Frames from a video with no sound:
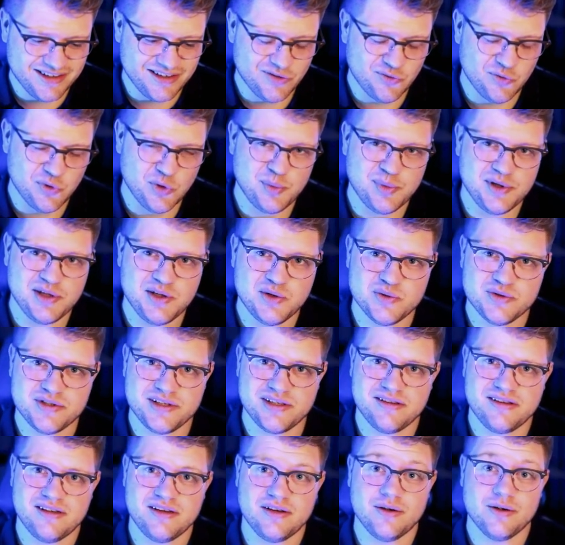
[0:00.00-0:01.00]
will be
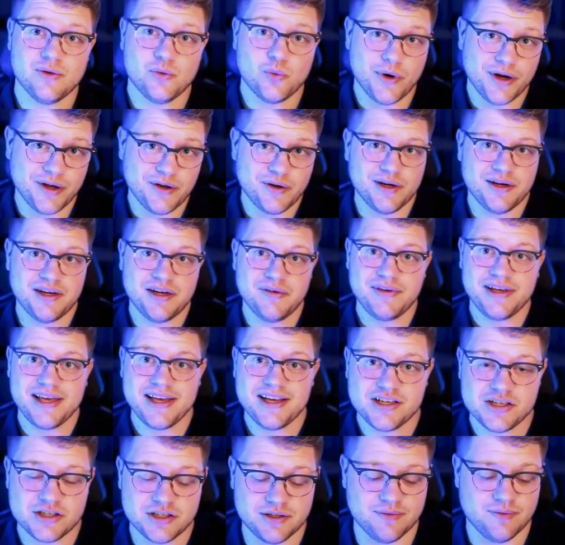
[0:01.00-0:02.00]
using the regular
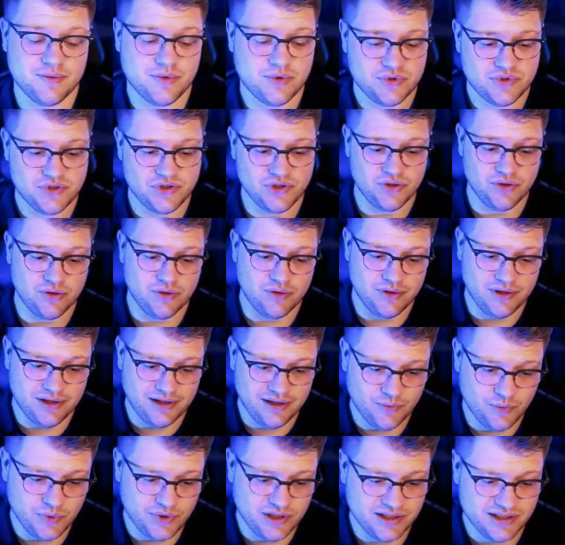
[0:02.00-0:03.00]
navigation.
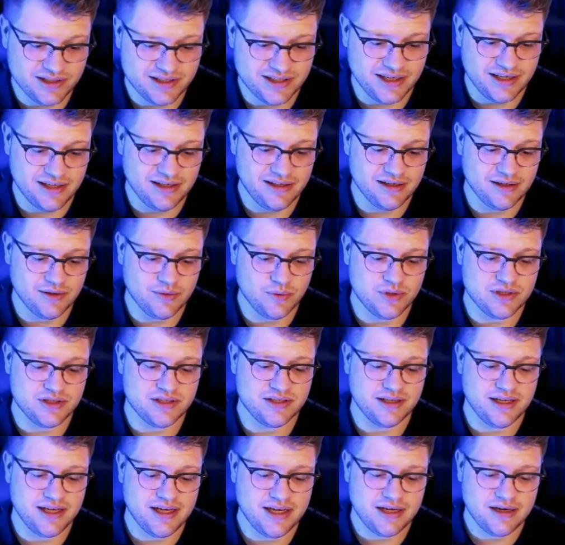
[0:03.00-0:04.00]
So we say here
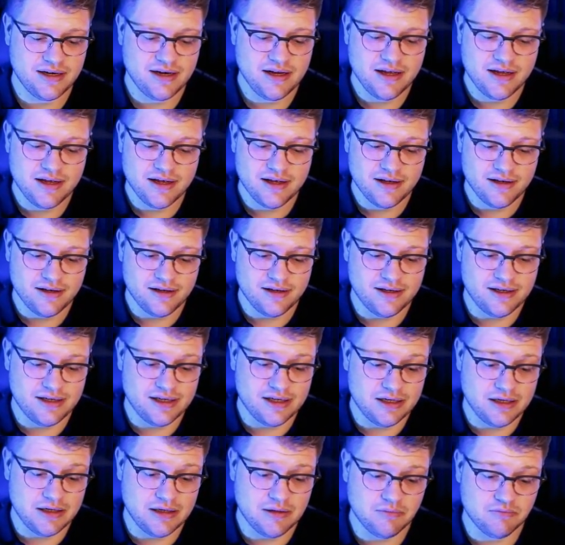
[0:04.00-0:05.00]
once again,
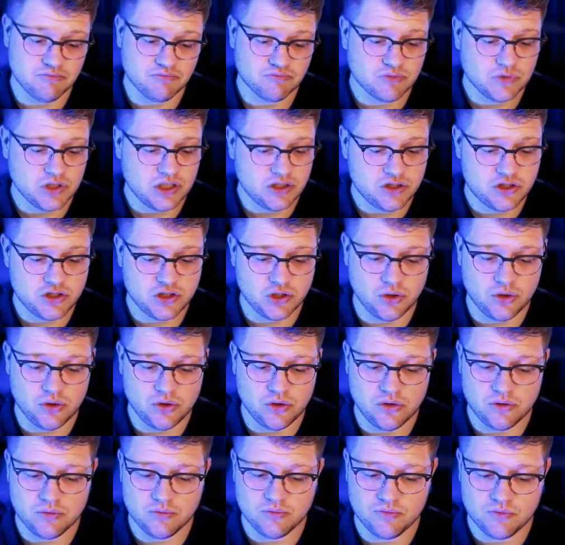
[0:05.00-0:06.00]

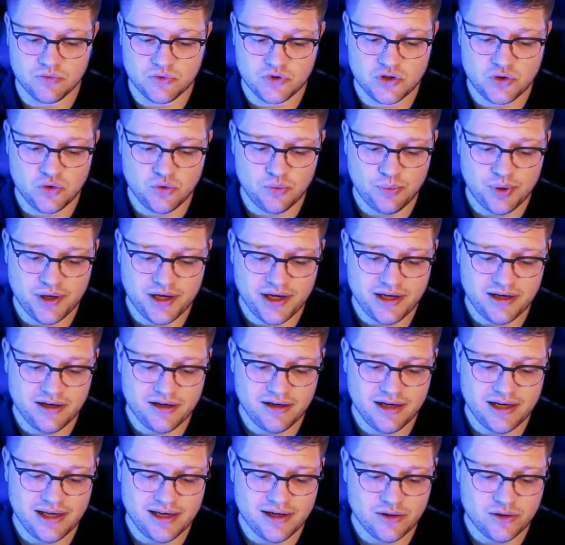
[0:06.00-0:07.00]
show two
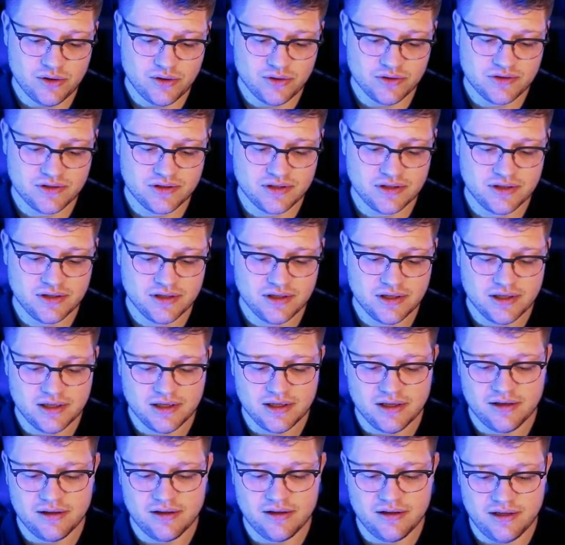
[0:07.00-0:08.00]
pane layout,
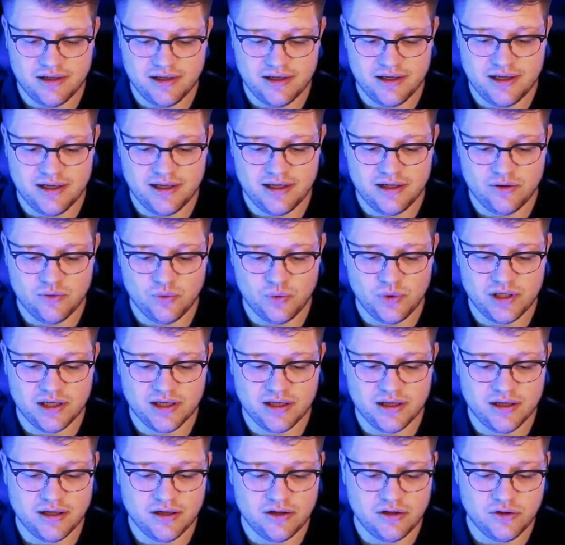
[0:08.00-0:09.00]
and we
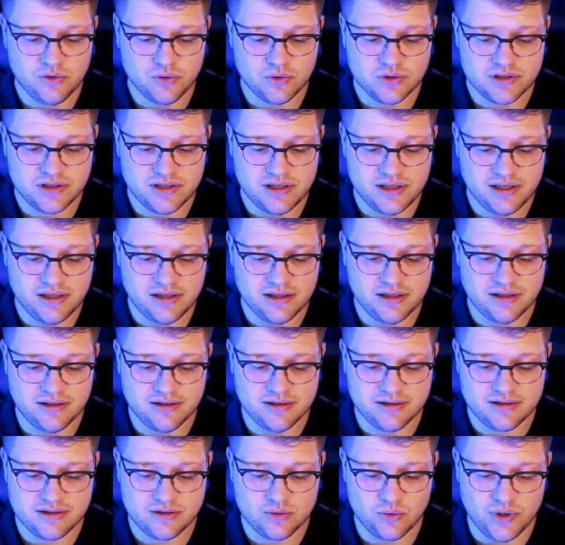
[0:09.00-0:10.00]
can use the
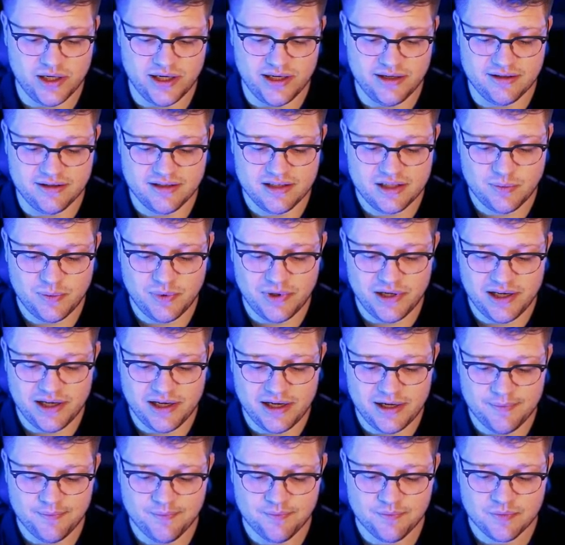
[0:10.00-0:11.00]
is white
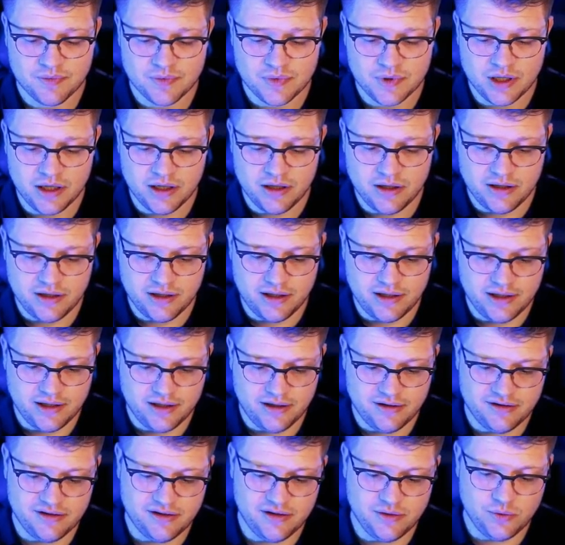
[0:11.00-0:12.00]
display.
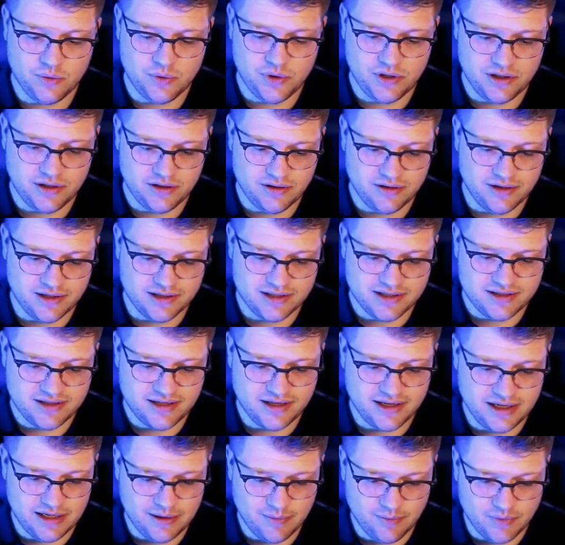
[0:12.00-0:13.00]
And here we this
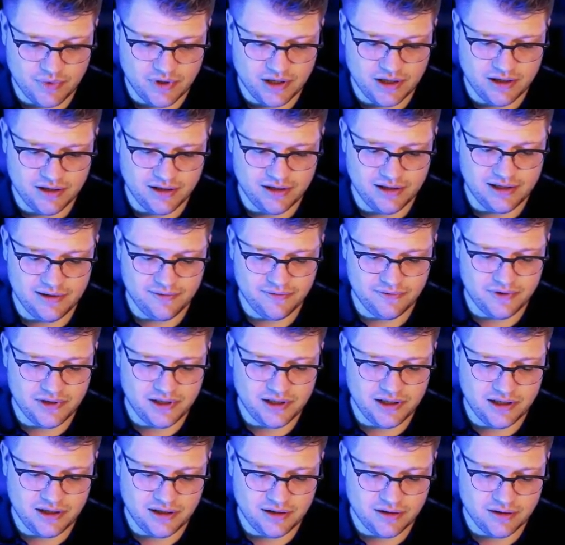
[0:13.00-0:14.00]
time leave
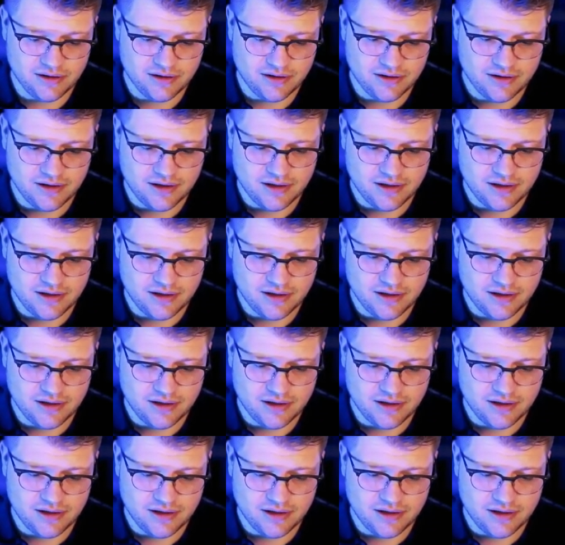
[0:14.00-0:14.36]
the